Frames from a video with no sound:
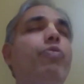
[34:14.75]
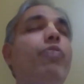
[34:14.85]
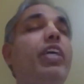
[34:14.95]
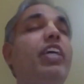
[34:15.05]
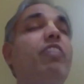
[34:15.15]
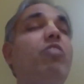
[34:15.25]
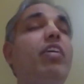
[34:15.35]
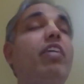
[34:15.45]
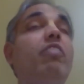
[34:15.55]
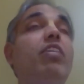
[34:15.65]
forget
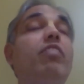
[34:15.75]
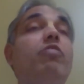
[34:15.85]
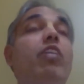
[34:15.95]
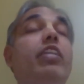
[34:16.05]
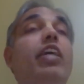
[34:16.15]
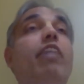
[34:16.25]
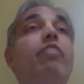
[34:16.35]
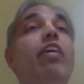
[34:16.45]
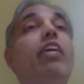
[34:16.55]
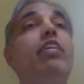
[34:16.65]
what they have
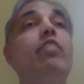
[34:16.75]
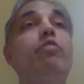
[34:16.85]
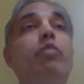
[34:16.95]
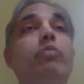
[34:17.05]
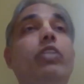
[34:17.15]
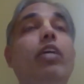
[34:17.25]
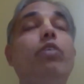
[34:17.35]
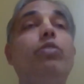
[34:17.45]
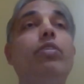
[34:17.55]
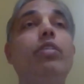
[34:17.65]
done from childhood.